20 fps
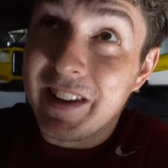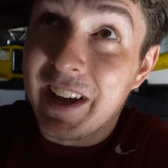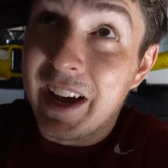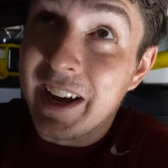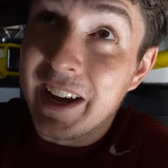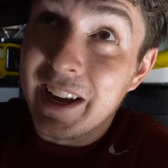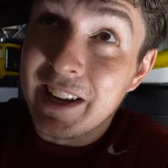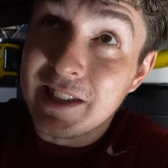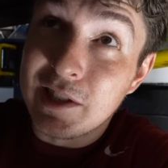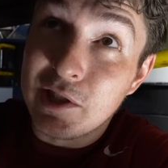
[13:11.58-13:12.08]
I
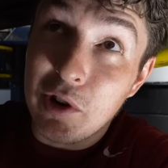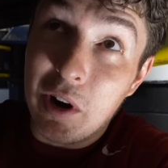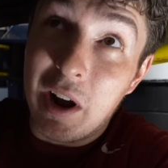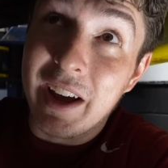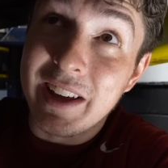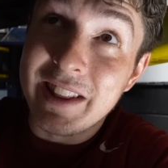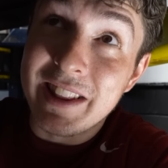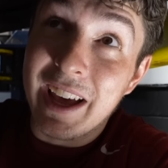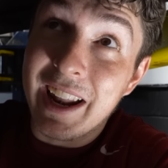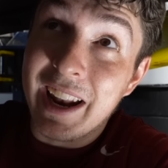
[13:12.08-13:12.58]
guess,
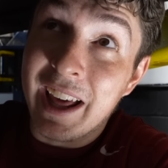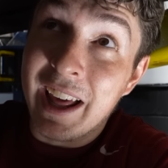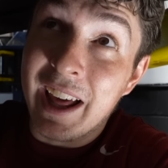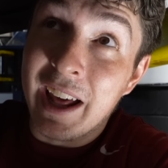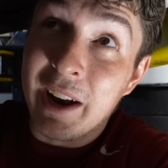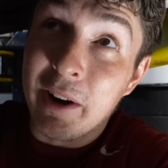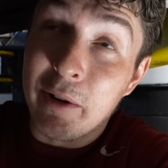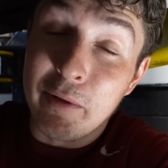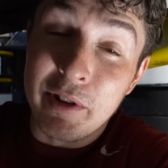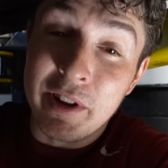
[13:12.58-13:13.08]
trying that. I, I
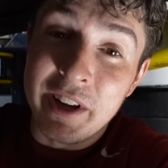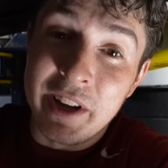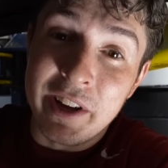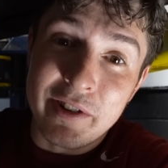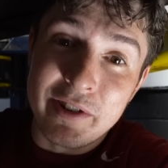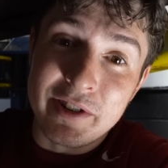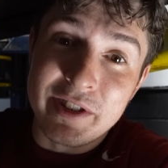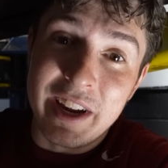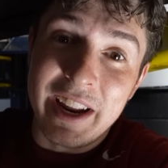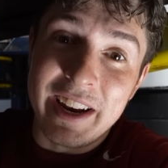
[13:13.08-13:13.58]
don't really
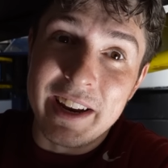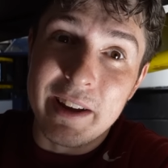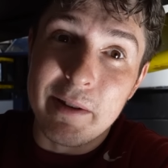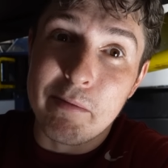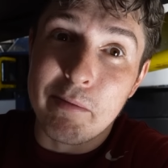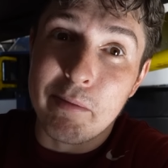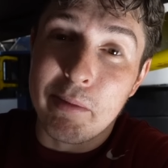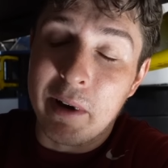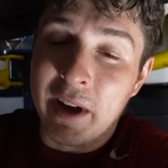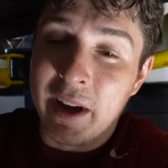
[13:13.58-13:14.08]
understand
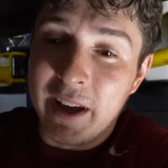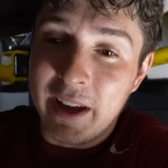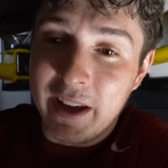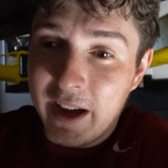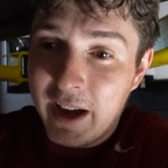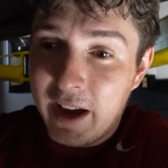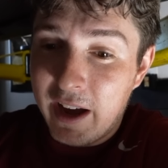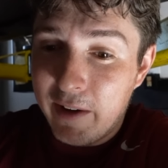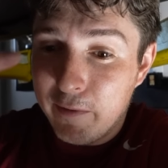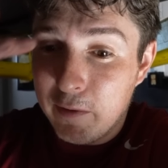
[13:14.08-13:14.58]
it, but
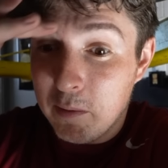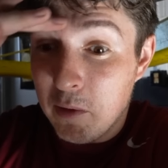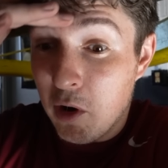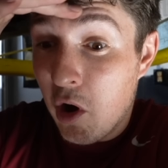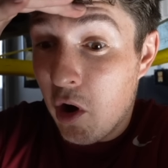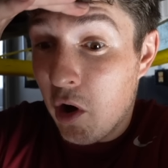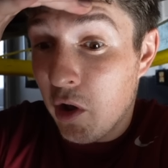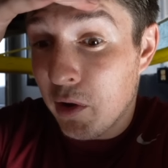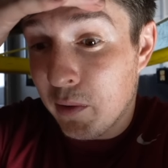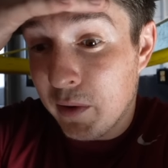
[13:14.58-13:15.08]
uh, from
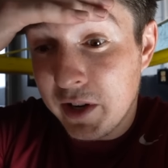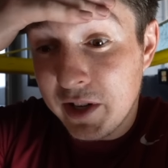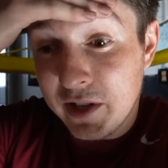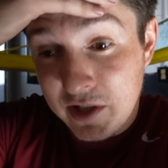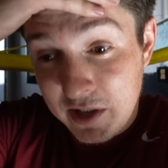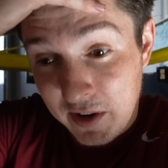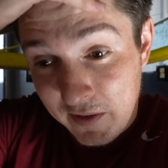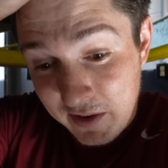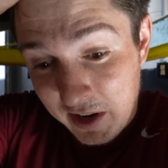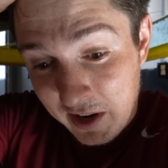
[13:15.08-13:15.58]
all the
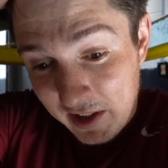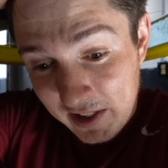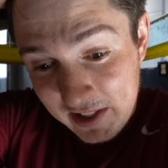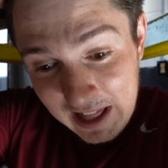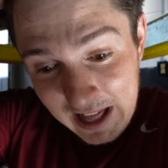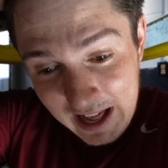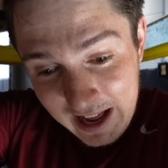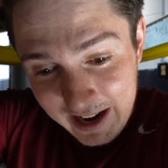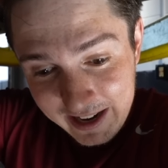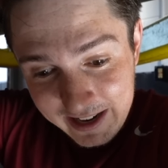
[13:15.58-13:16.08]
research I've done
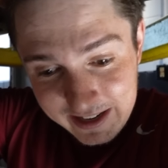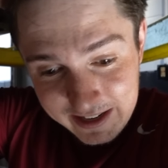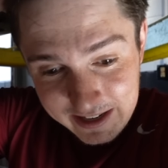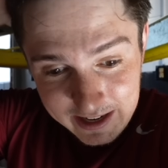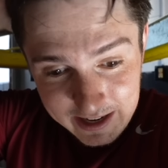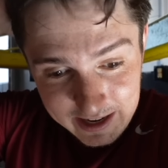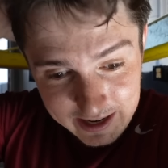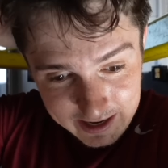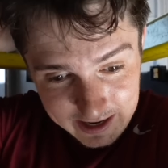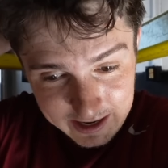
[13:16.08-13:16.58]
online,
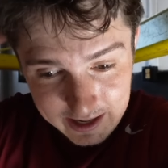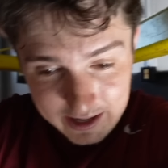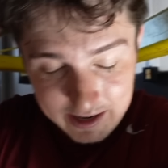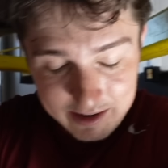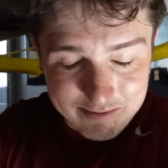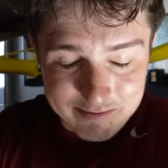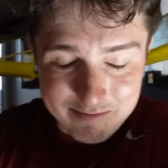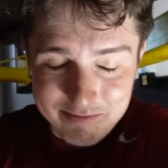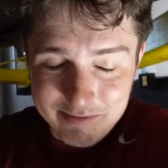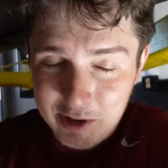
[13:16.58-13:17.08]

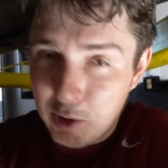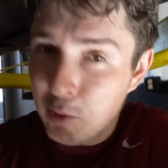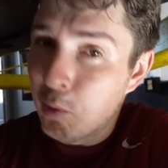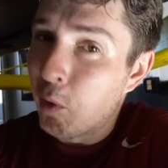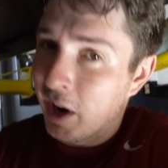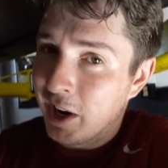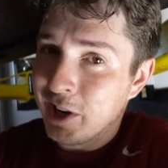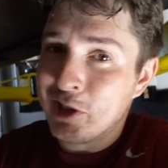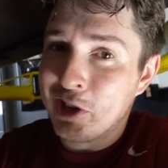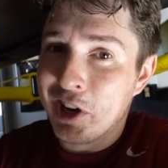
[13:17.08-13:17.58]
you
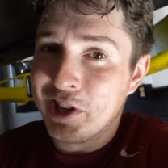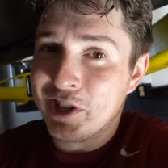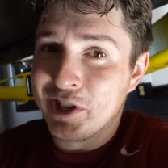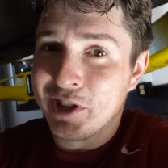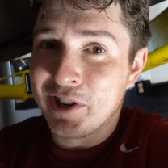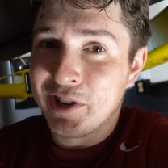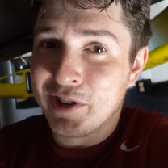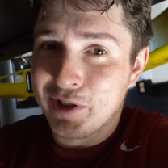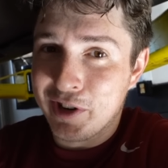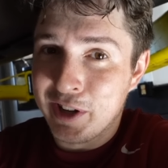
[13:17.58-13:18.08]
want to change
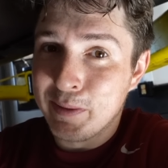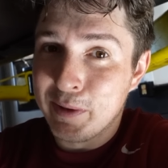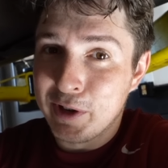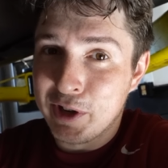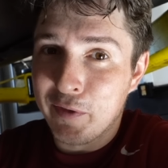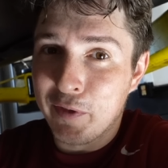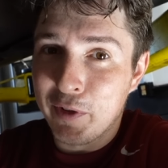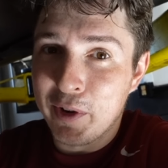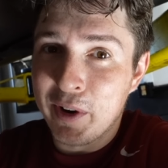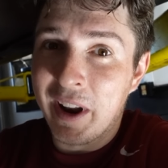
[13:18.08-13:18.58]
your transmission
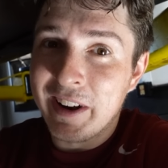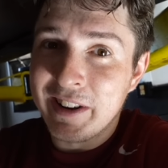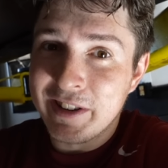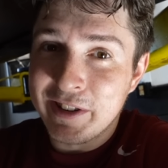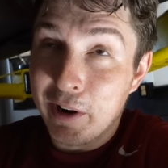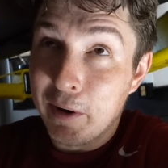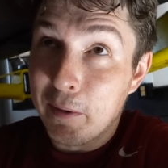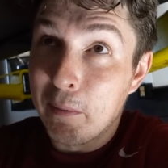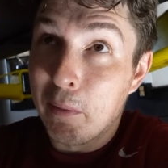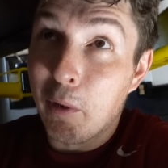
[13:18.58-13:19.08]
fluid at a
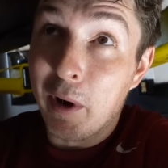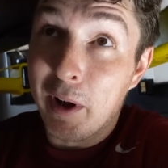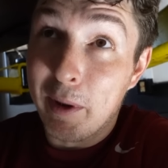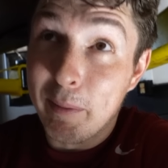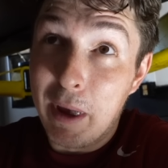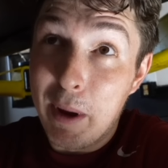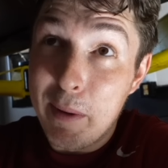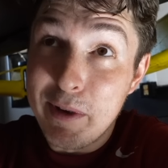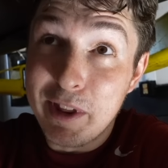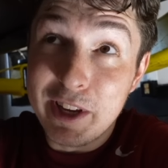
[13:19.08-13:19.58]
certain point.
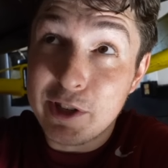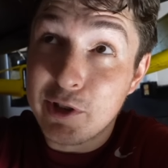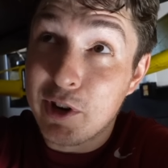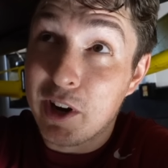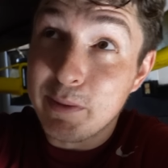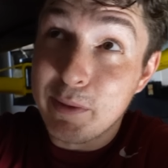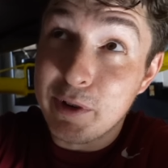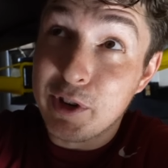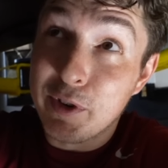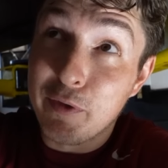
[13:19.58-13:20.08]
Maybe this
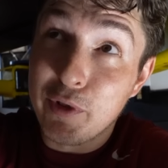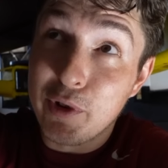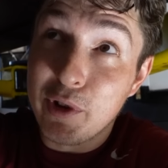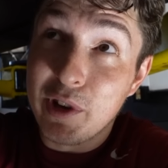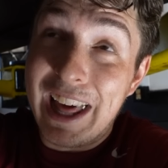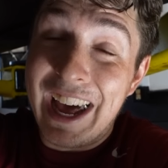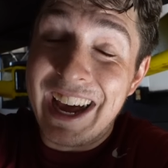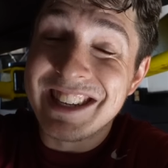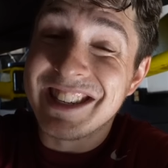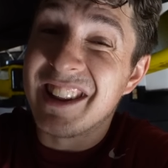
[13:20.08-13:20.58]
transmission fluid
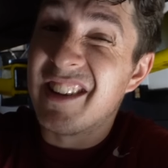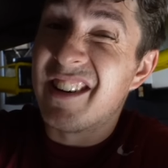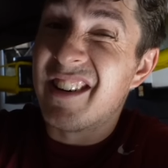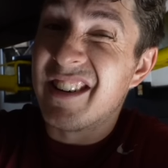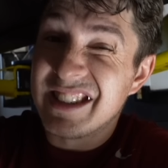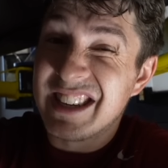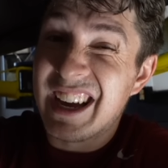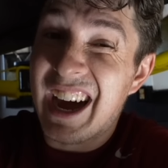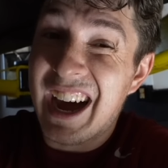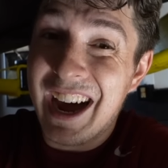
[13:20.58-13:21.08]
lasts a
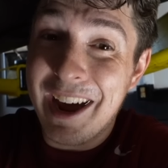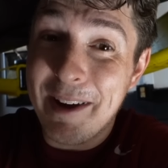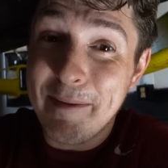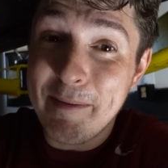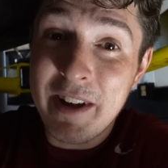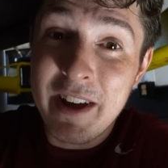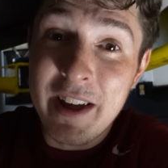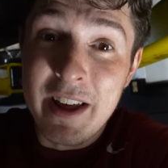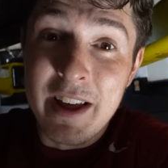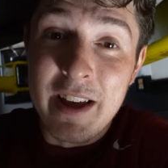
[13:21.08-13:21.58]
long time,
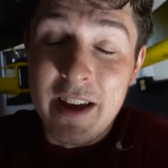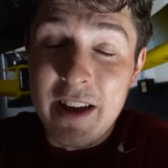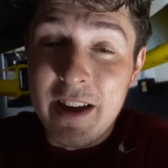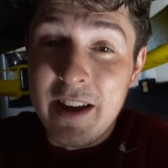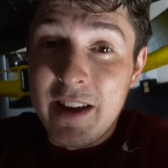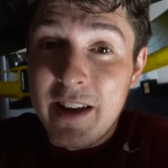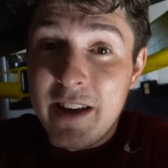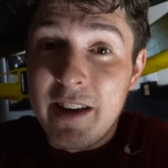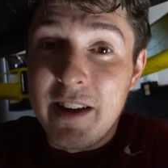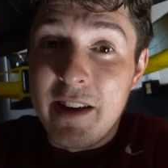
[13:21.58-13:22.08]

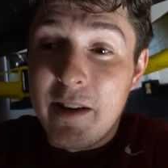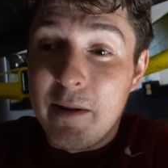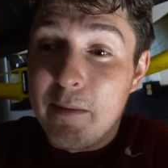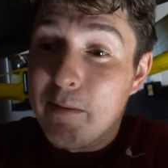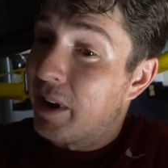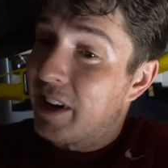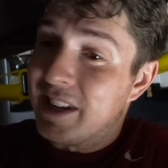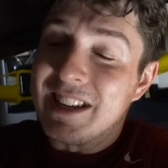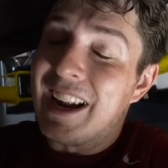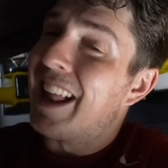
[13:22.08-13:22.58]

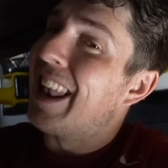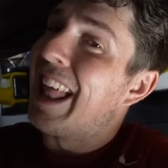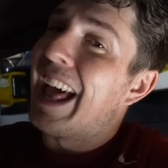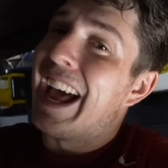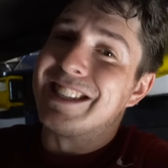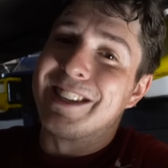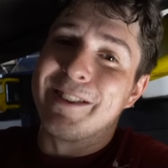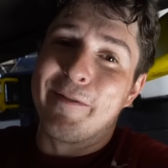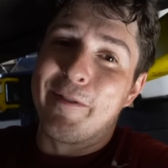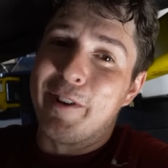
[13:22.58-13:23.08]
but it's not
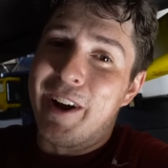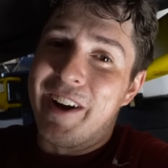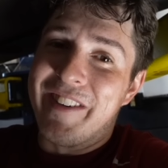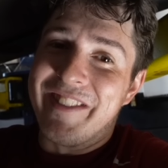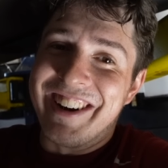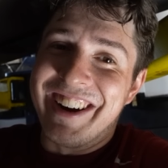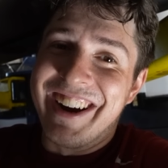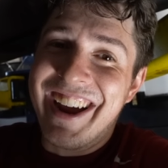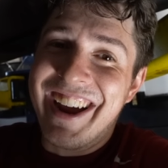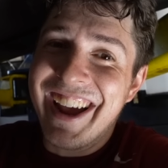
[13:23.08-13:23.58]
lasting
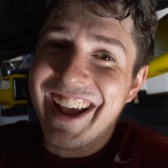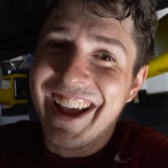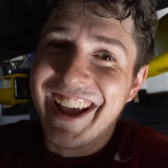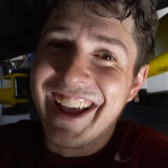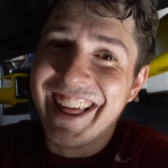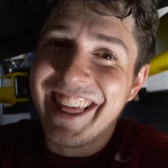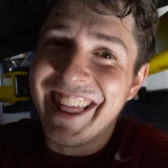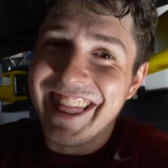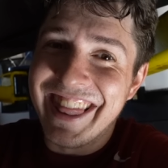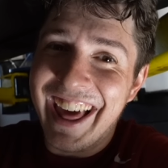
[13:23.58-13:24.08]
forever.
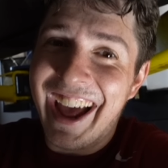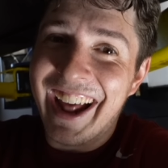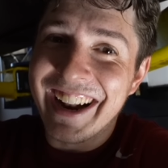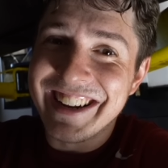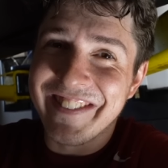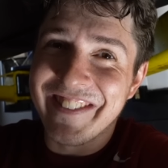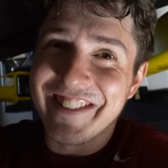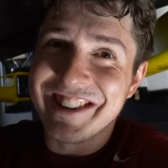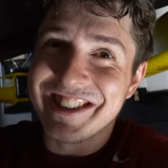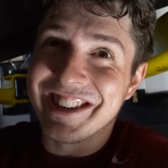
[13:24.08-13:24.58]
That's
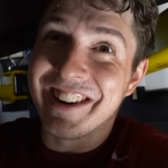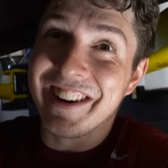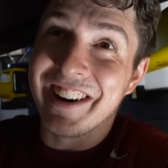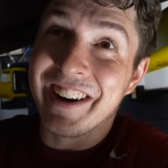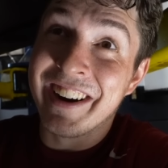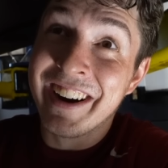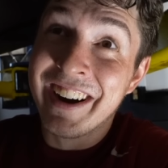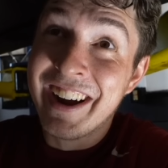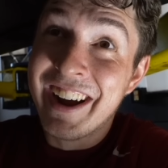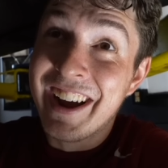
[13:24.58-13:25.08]
for
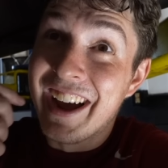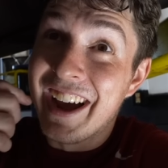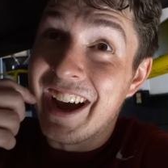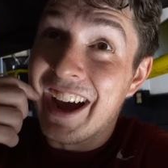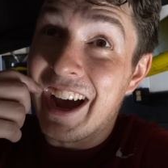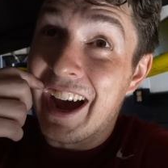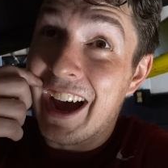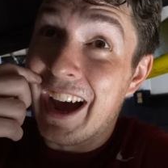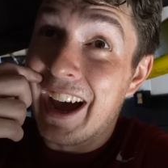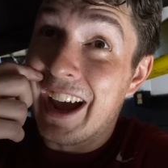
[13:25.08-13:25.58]
sure.
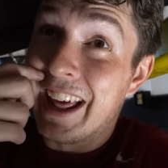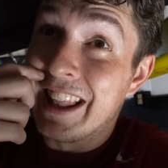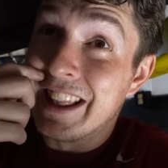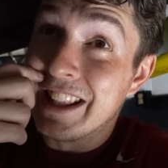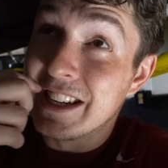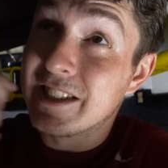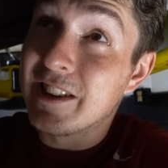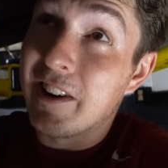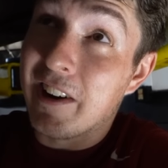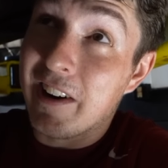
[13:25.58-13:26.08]
Uh, and
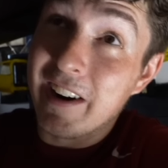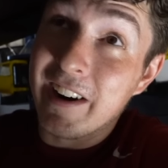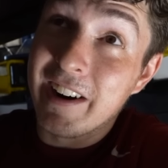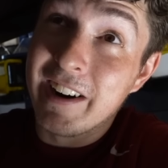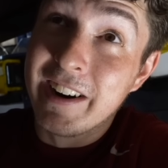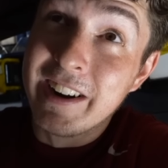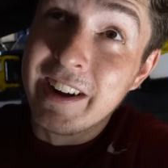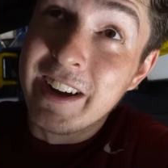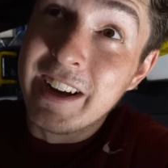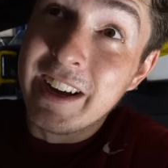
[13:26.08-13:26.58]
this car
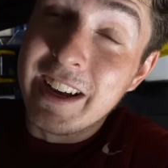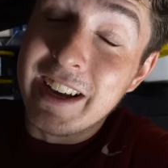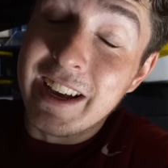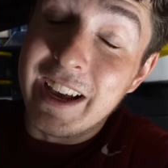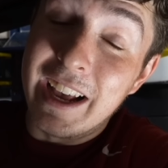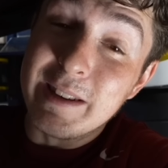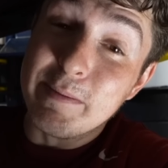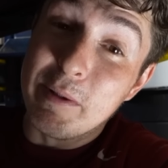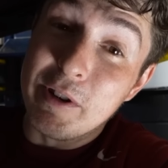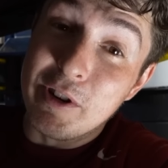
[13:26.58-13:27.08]

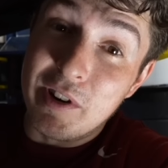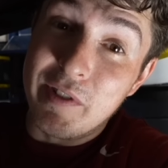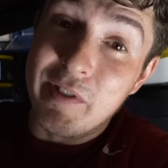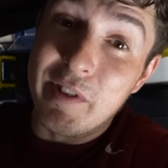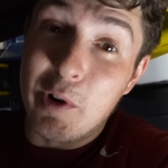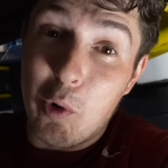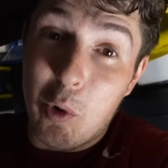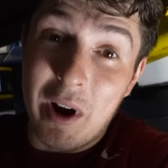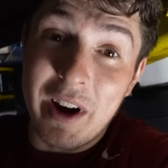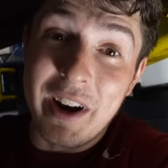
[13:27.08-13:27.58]
has been driven
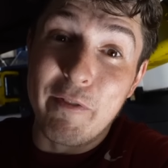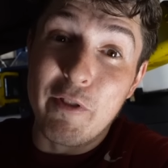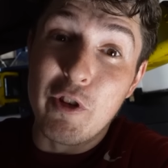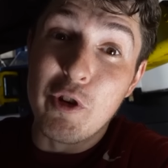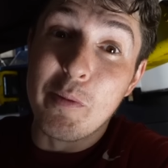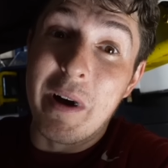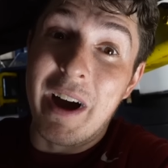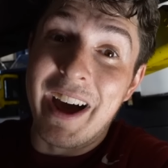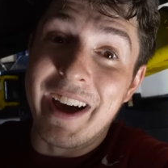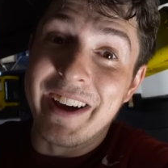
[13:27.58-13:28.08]
quite a few
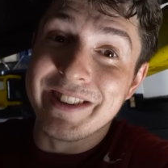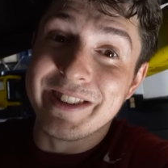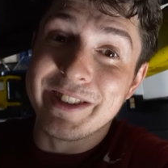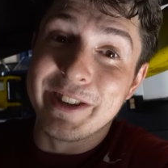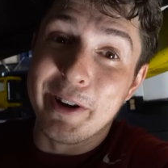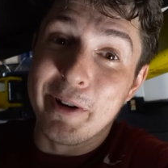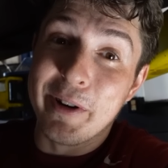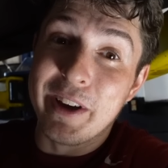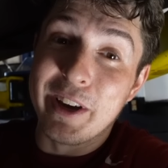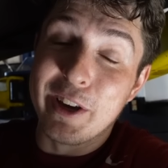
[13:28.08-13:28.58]
miles,
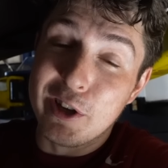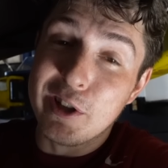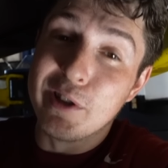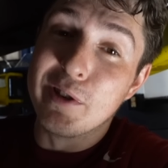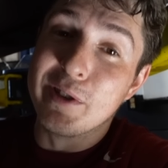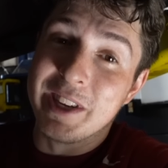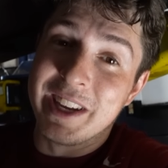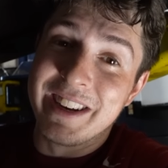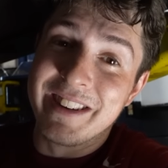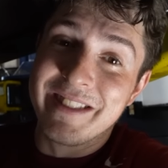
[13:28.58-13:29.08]
so it could
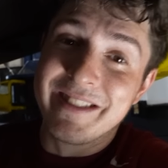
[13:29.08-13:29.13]
use it.